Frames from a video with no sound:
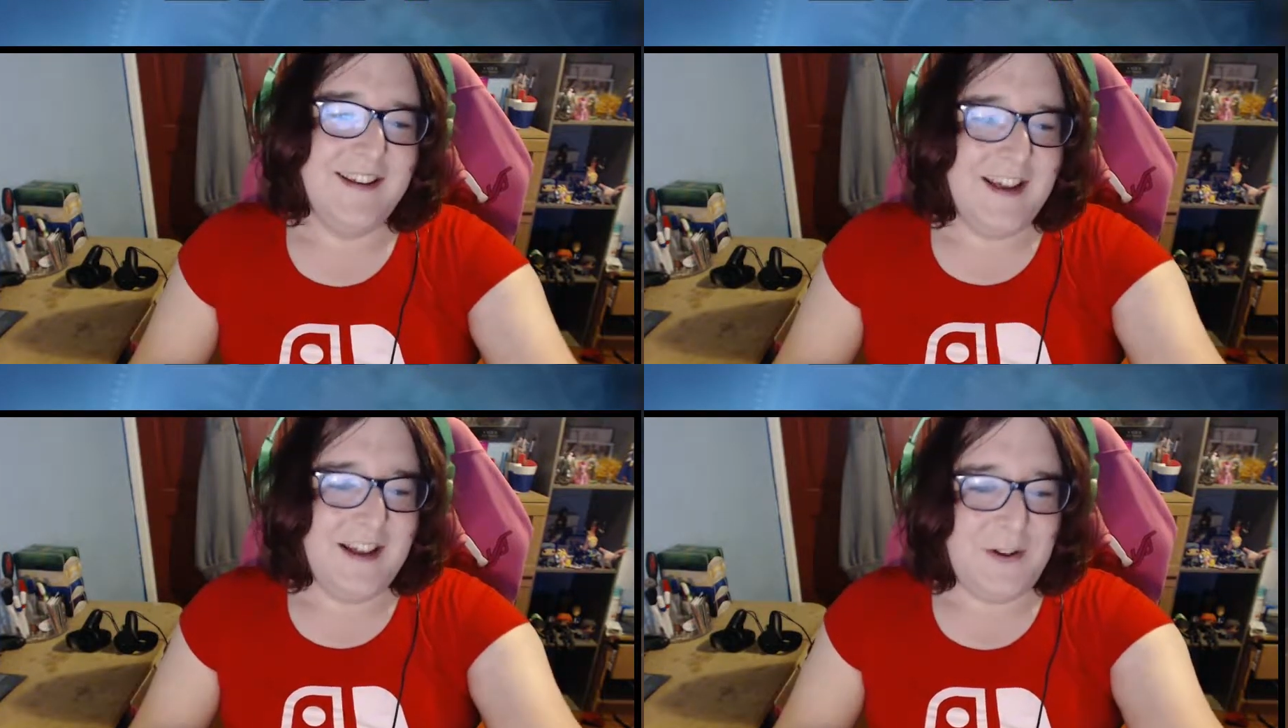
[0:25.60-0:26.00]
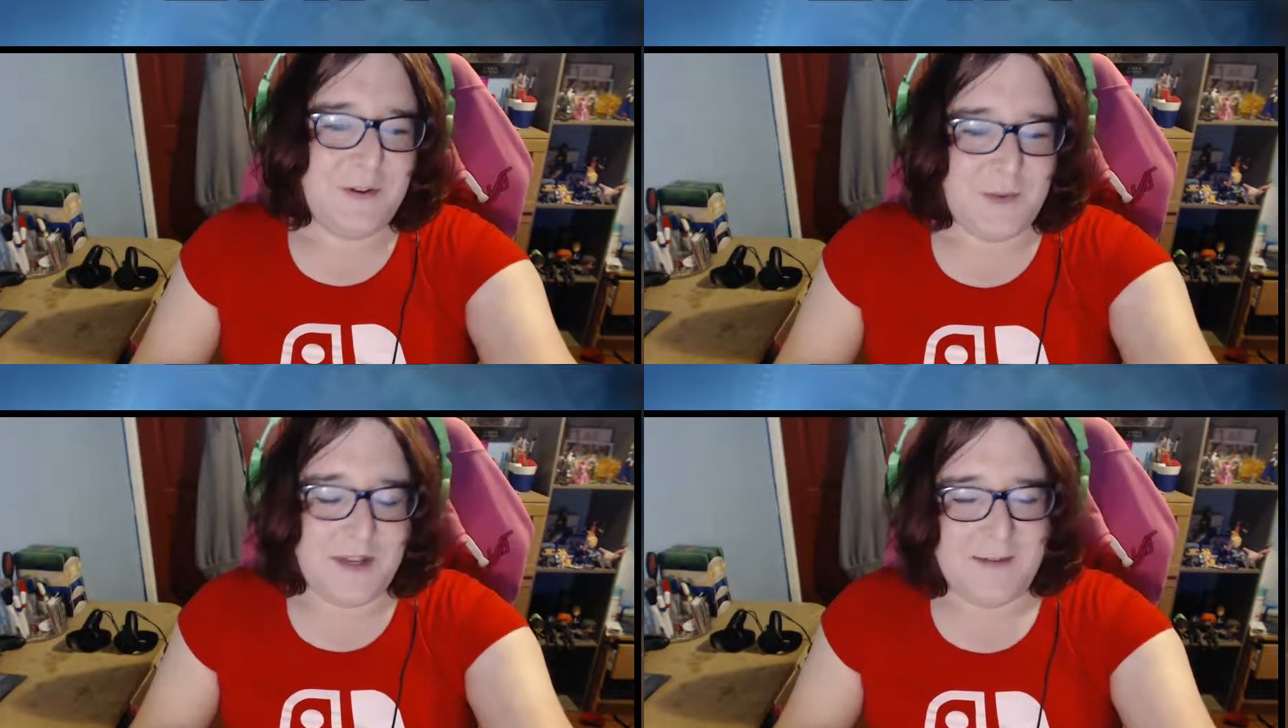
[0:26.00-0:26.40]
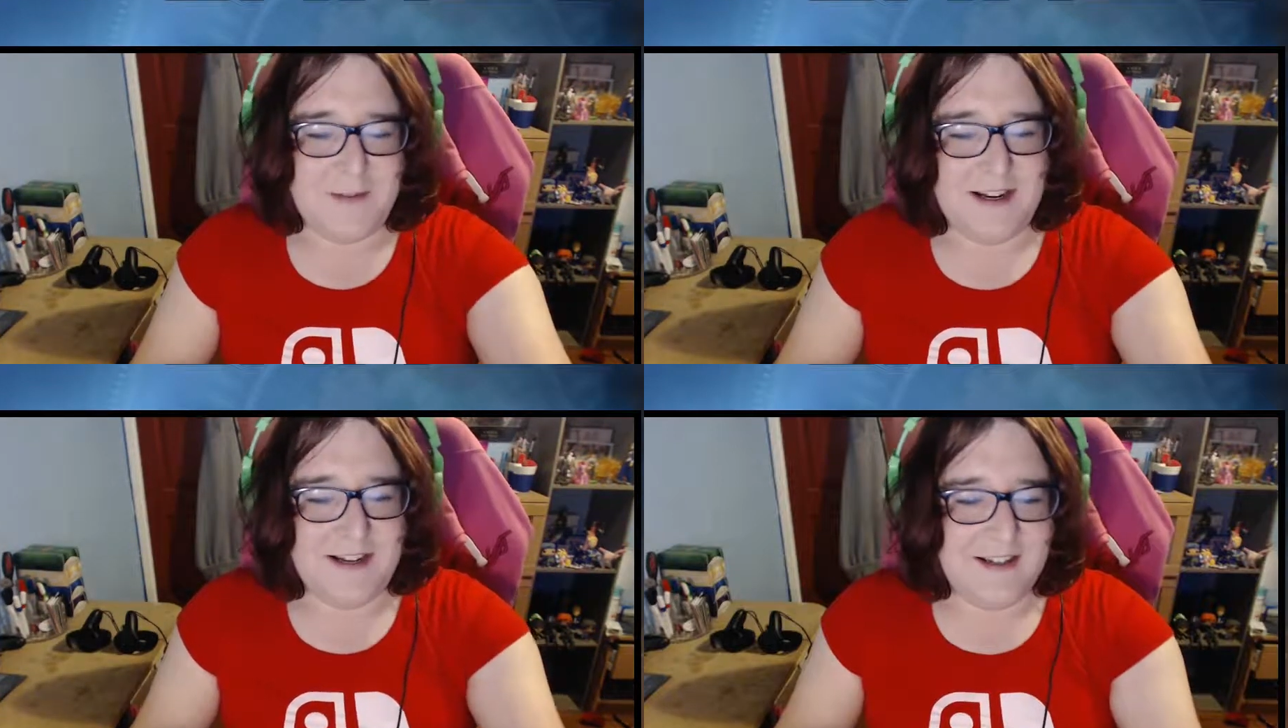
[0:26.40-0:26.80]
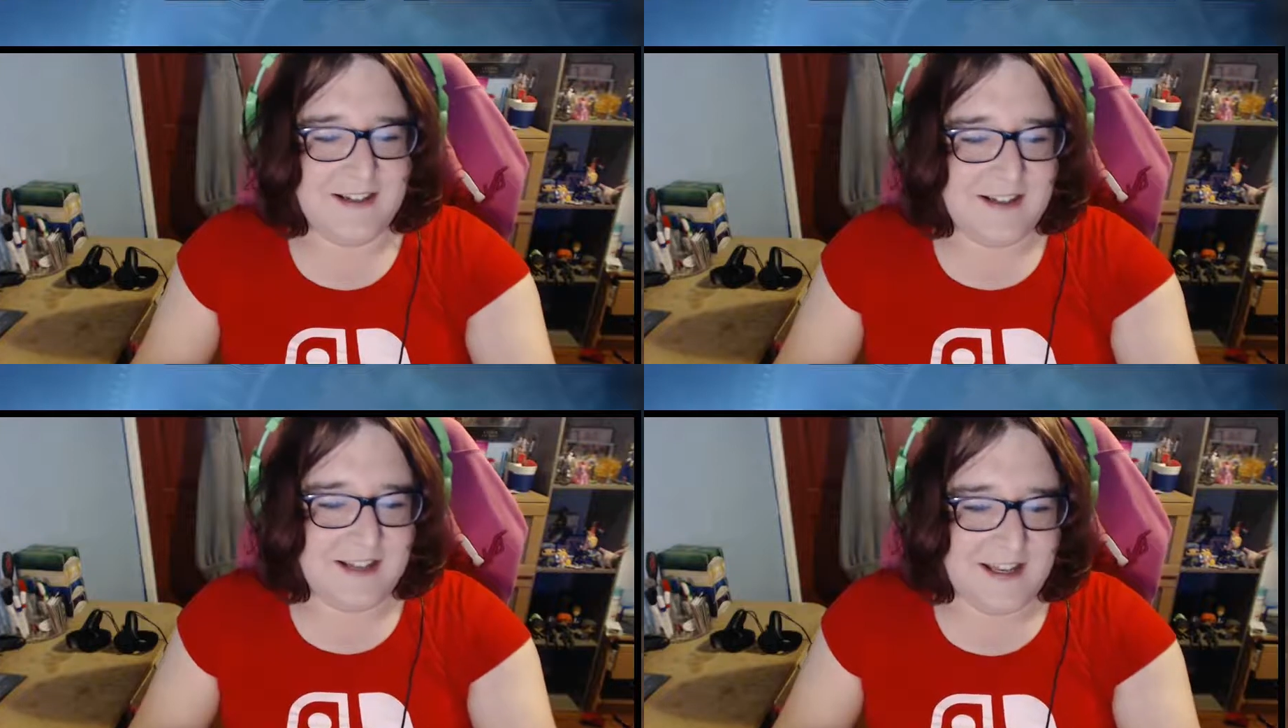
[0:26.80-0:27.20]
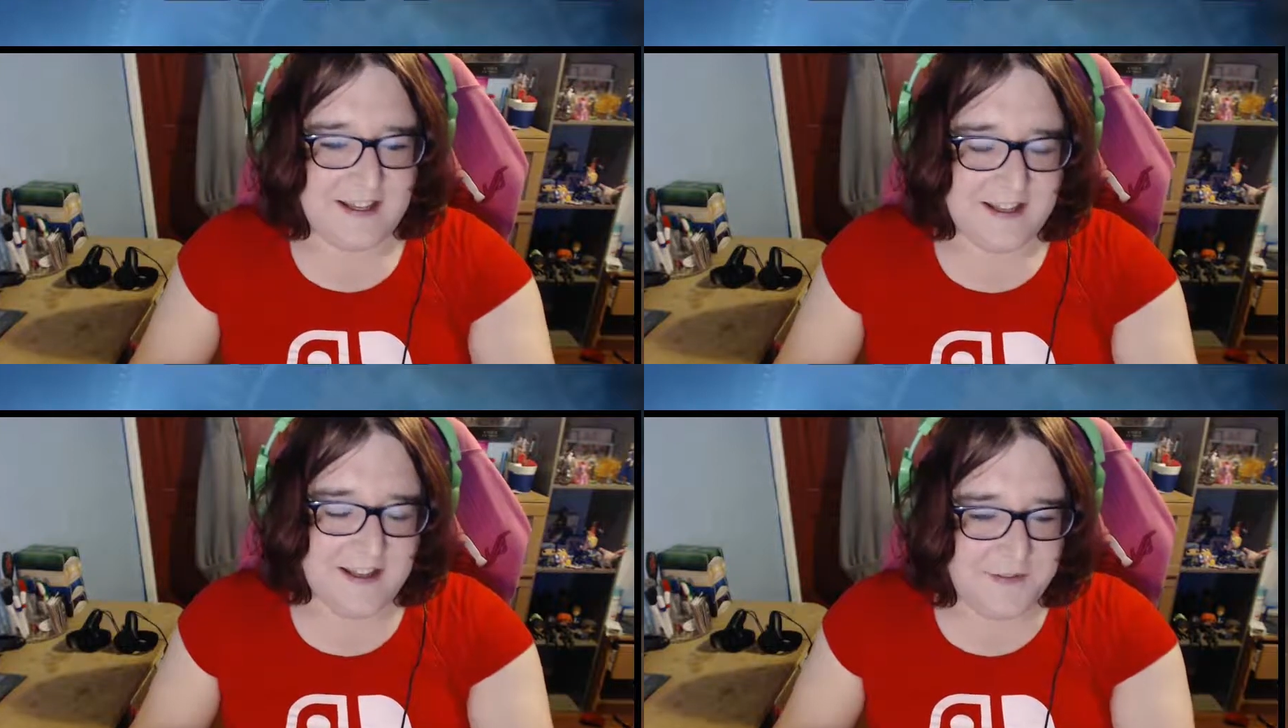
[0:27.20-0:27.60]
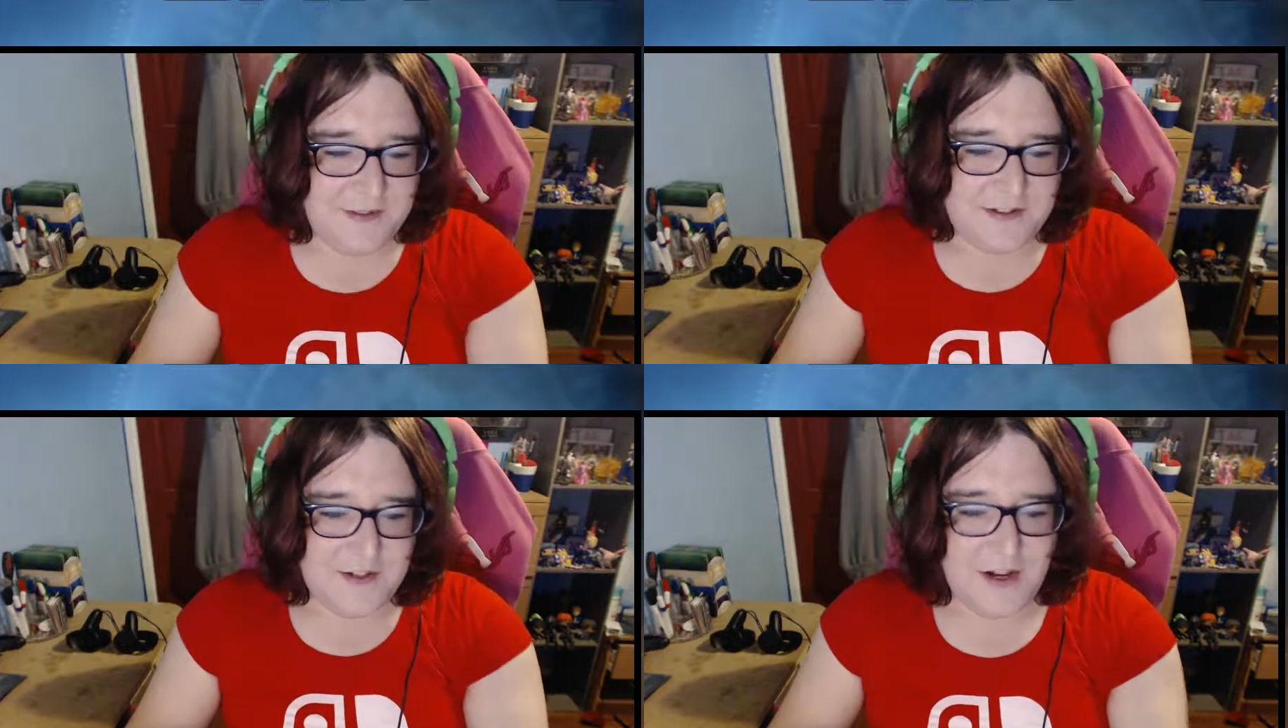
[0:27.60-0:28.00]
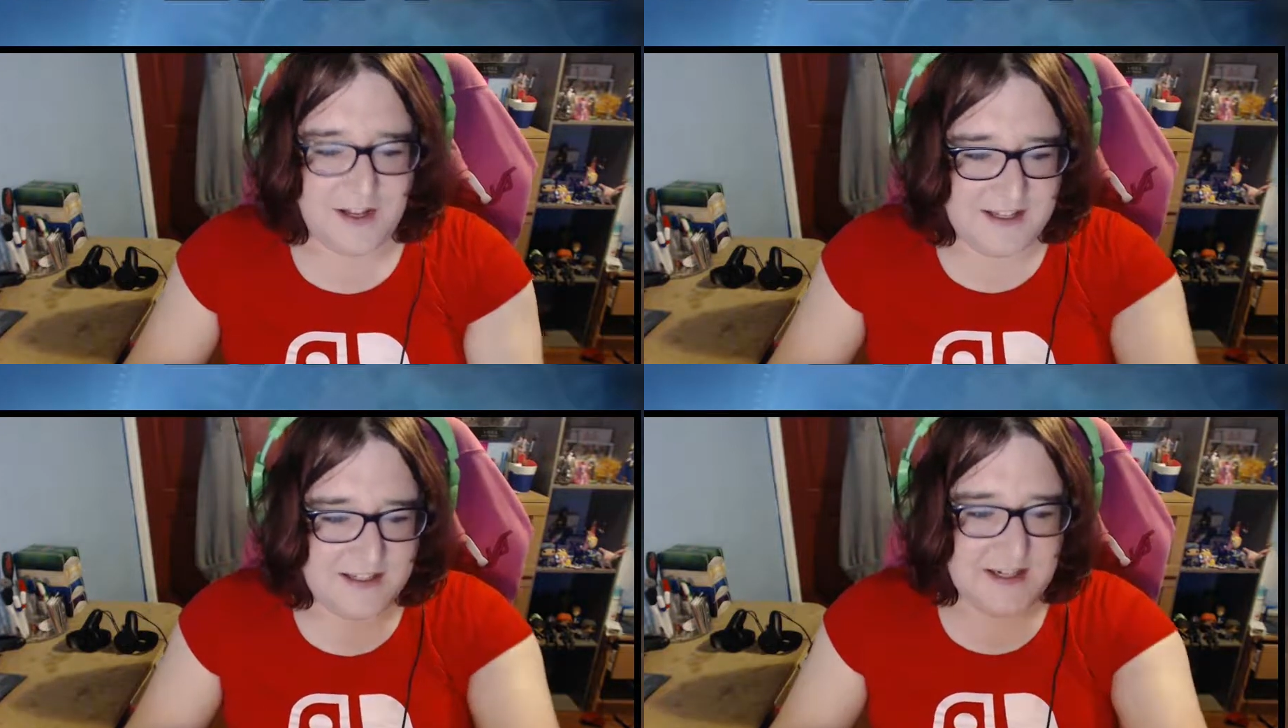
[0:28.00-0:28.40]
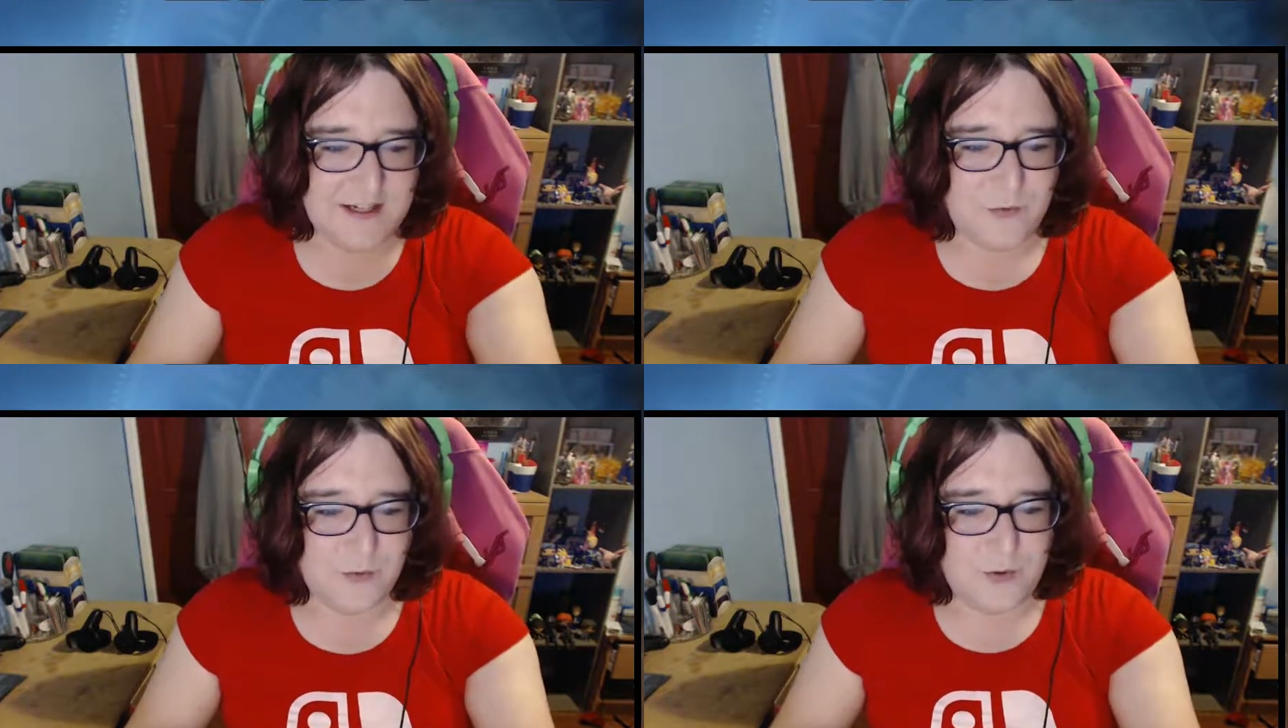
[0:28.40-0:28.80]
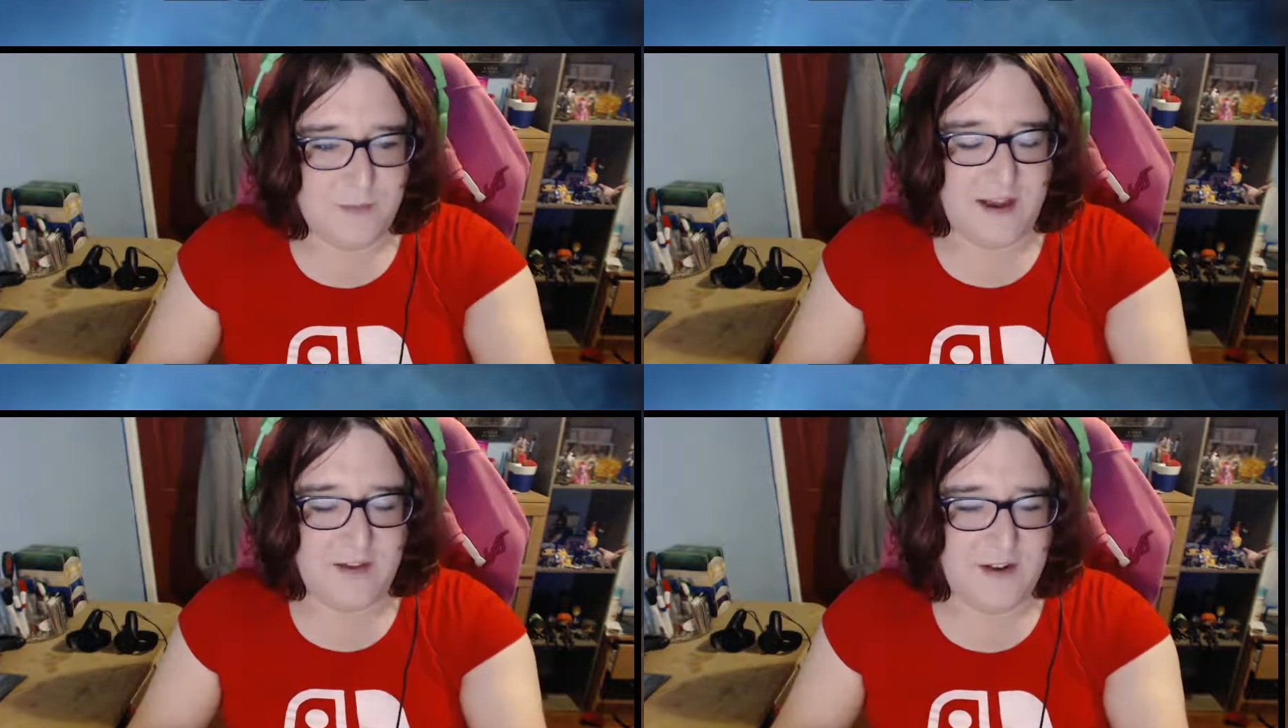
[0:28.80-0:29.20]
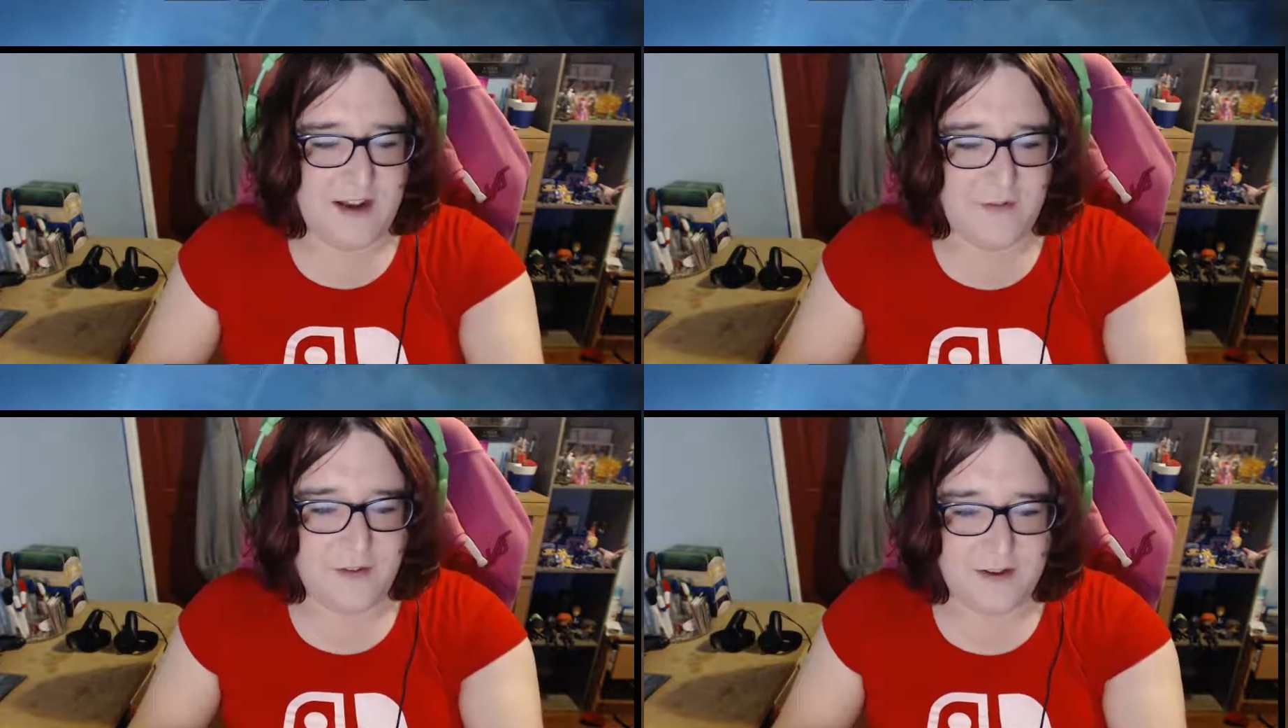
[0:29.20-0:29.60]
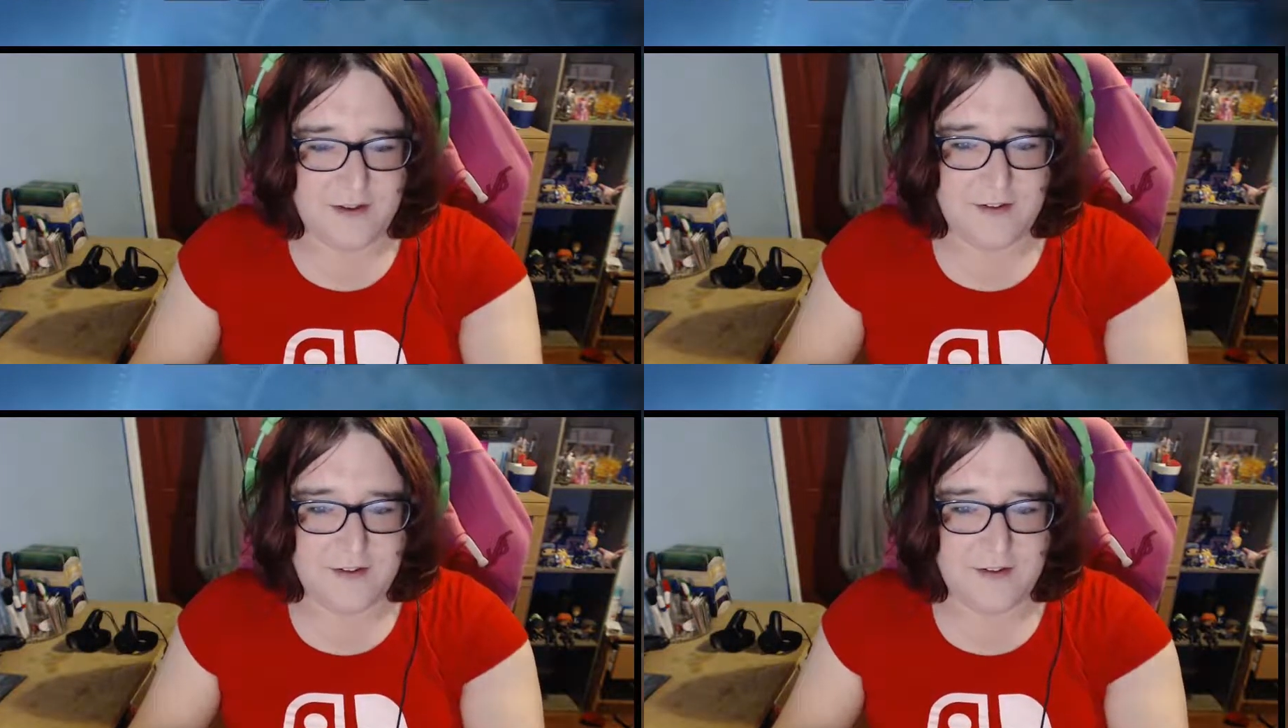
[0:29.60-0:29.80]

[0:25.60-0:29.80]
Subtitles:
Looks weird, man. There's colours in your room that I've never